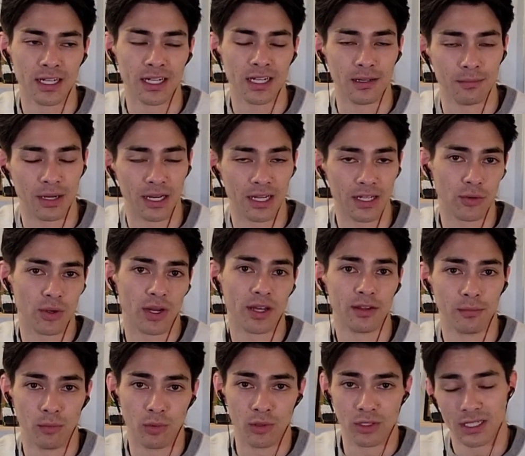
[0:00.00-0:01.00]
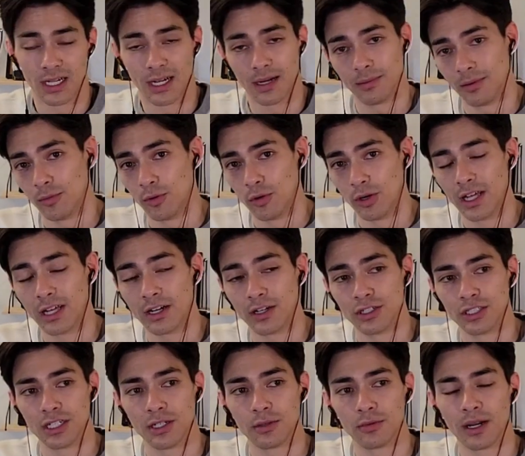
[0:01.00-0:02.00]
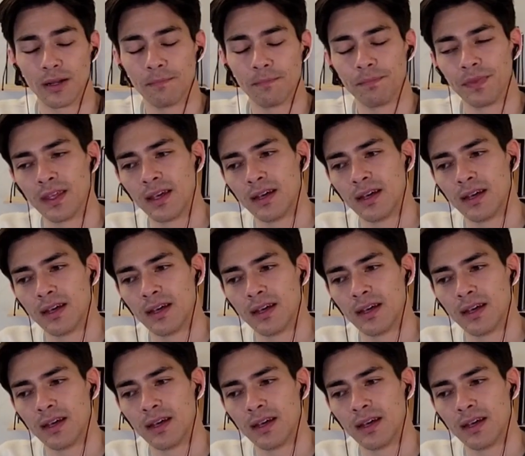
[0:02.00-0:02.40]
in buying you either more time or more energy, right?